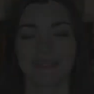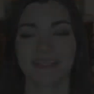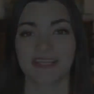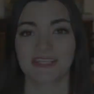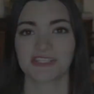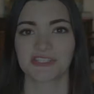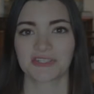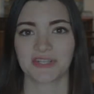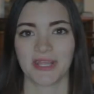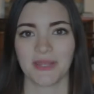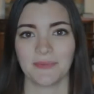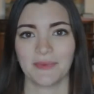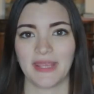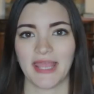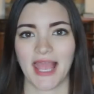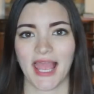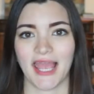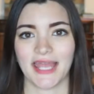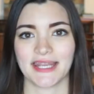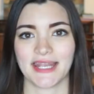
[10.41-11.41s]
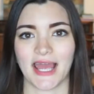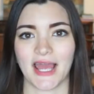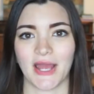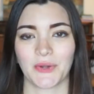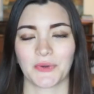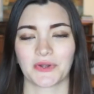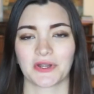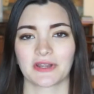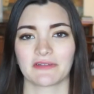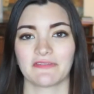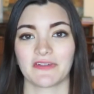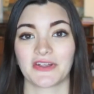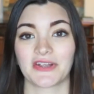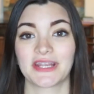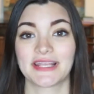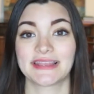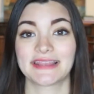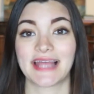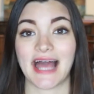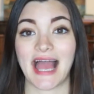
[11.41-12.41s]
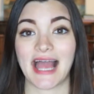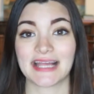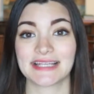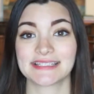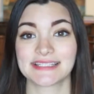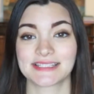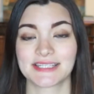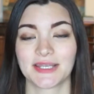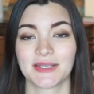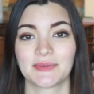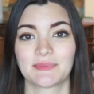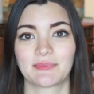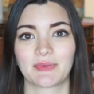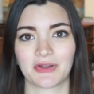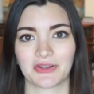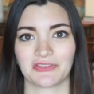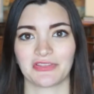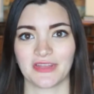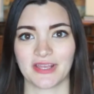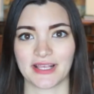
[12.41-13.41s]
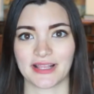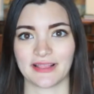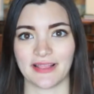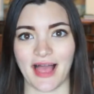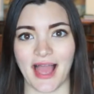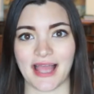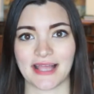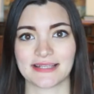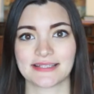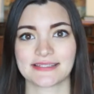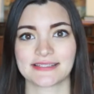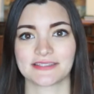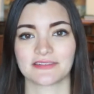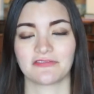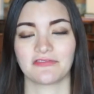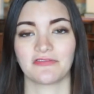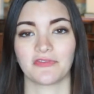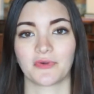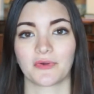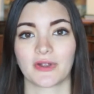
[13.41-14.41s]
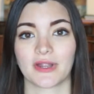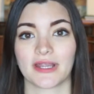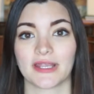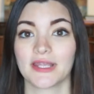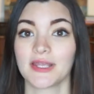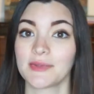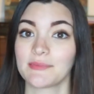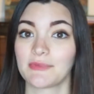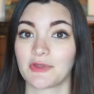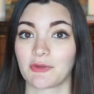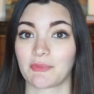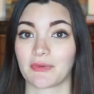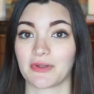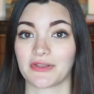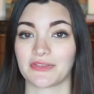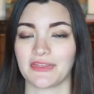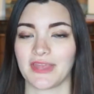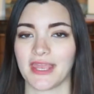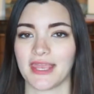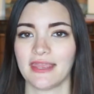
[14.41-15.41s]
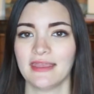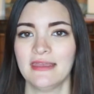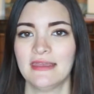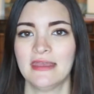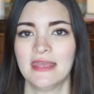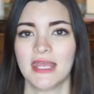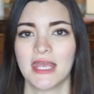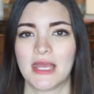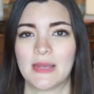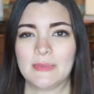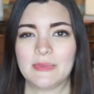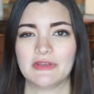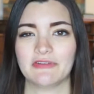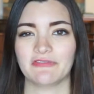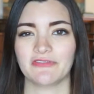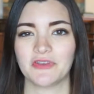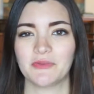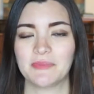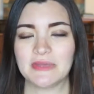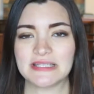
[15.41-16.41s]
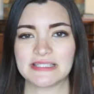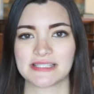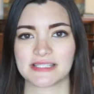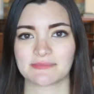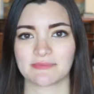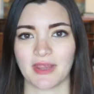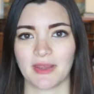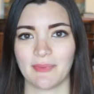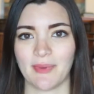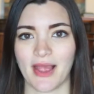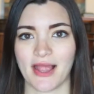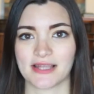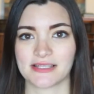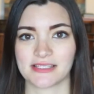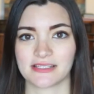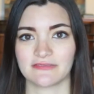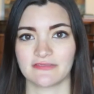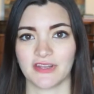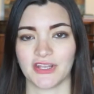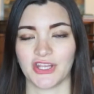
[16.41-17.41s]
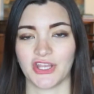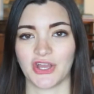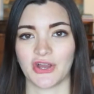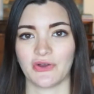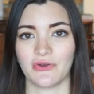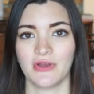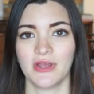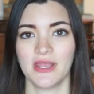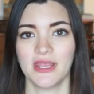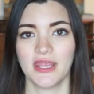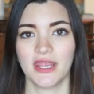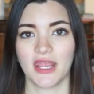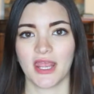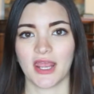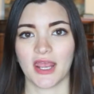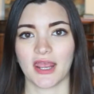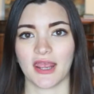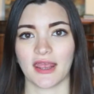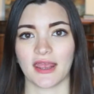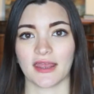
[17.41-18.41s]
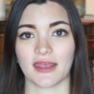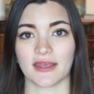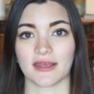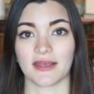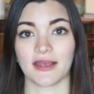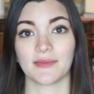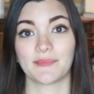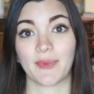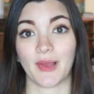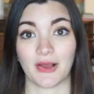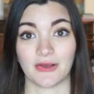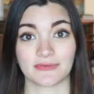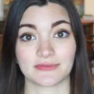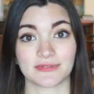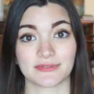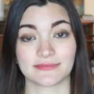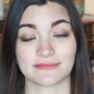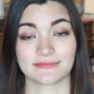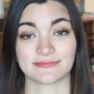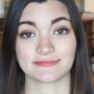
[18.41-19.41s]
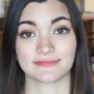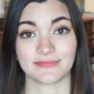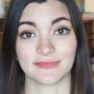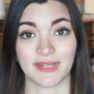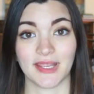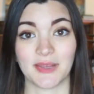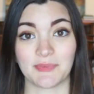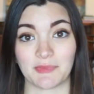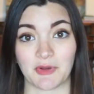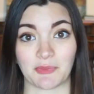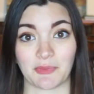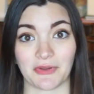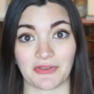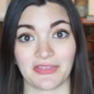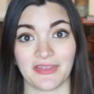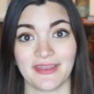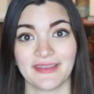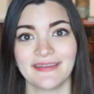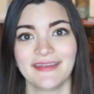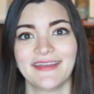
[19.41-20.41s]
Yesterday we had our very last birthing class for hypnobirthing. And if you missed my past video uh, about hypnobirthing,